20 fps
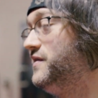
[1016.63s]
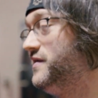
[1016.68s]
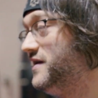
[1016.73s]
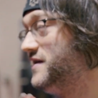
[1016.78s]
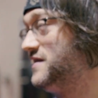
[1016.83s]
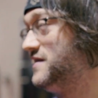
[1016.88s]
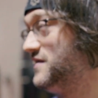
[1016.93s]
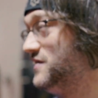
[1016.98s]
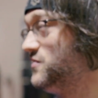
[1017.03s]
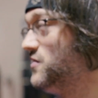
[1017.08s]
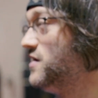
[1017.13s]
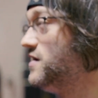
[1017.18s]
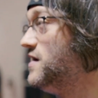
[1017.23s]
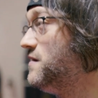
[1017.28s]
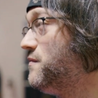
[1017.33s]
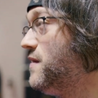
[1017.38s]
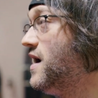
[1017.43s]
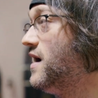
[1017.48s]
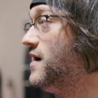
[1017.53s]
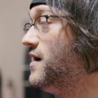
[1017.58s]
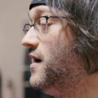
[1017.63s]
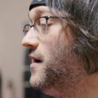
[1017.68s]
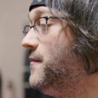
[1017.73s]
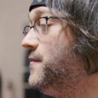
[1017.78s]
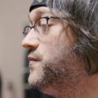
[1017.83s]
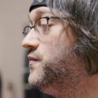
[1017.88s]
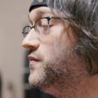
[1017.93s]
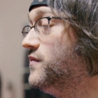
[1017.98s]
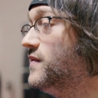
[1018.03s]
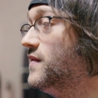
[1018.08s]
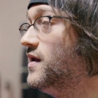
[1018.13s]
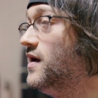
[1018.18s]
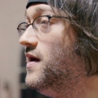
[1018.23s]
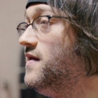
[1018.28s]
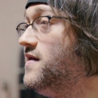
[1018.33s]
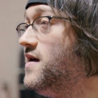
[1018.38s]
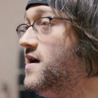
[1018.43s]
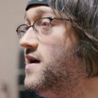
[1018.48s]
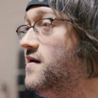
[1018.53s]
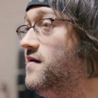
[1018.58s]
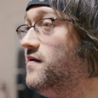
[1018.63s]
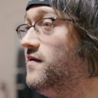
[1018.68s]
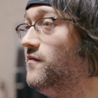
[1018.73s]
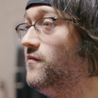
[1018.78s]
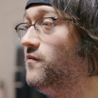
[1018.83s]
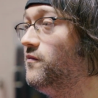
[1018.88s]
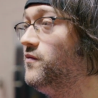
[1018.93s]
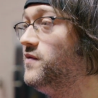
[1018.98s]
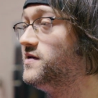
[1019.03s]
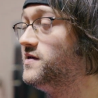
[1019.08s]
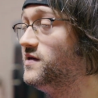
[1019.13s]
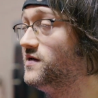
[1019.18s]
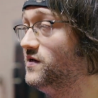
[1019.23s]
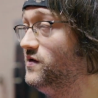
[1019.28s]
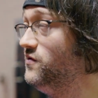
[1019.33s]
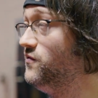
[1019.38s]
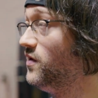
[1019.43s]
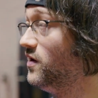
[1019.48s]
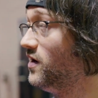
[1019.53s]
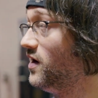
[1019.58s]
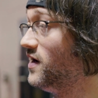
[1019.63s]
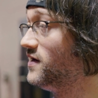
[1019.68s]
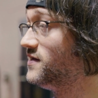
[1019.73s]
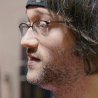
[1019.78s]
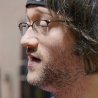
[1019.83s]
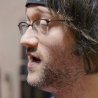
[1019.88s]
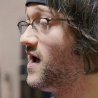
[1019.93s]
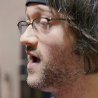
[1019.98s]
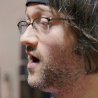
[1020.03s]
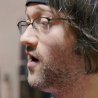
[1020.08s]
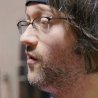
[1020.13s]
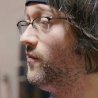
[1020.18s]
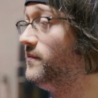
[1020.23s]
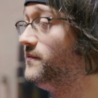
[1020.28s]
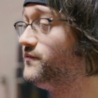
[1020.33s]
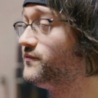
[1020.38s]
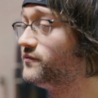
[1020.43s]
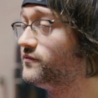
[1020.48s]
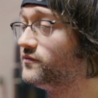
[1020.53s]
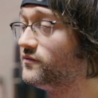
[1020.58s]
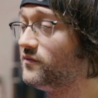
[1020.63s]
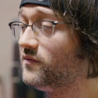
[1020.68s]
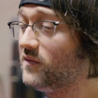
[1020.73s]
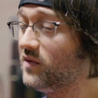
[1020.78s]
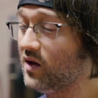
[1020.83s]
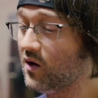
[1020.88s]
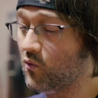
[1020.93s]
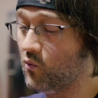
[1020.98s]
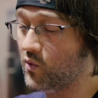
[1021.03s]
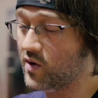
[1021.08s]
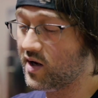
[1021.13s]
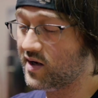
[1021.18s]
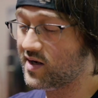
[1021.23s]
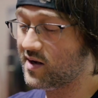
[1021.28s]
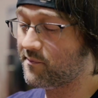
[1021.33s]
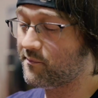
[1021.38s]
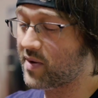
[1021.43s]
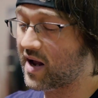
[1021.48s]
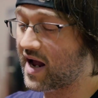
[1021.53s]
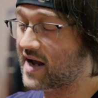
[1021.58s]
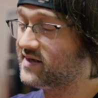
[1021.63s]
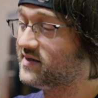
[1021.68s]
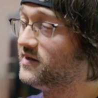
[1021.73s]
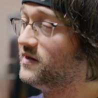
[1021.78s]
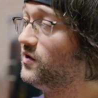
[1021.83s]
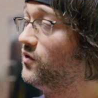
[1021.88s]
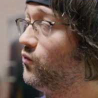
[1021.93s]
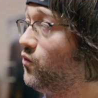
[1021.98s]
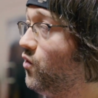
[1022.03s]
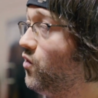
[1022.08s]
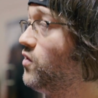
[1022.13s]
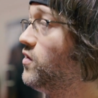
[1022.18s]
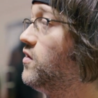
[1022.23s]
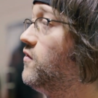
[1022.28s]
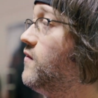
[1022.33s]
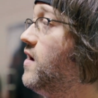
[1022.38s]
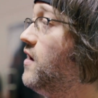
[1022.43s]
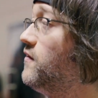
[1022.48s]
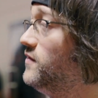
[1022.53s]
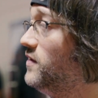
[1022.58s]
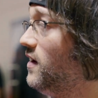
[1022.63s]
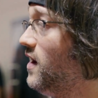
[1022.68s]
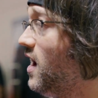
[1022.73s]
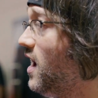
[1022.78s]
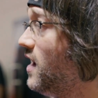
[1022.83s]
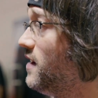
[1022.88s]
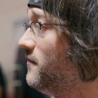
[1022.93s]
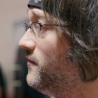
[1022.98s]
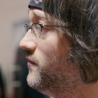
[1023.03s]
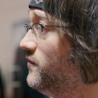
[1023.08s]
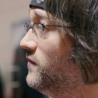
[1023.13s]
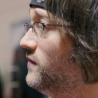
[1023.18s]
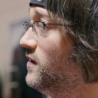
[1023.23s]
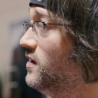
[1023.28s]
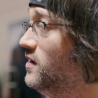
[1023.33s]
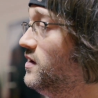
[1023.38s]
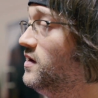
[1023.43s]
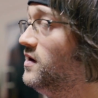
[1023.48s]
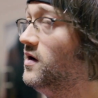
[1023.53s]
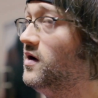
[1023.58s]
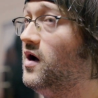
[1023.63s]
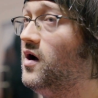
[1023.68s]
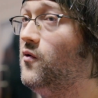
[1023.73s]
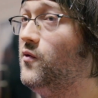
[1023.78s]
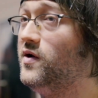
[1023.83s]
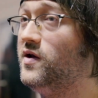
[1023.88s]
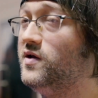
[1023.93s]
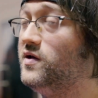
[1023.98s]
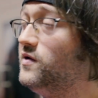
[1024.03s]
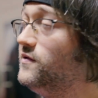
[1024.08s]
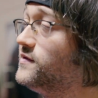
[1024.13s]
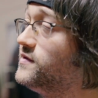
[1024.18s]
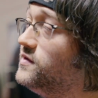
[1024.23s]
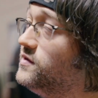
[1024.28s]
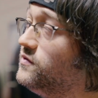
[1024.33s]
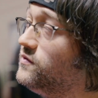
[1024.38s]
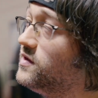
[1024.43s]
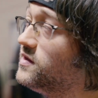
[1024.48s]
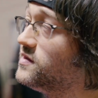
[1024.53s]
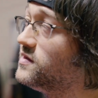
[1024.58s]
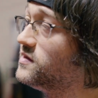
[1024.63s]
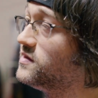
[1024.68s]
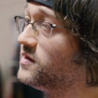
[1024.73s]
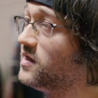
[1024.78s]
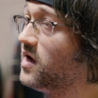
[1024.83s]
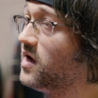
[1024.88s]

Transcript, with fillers: Let's straighten it back up. And then this is new to us now. We end up passing the work around a lot uh, we didn't used to do this.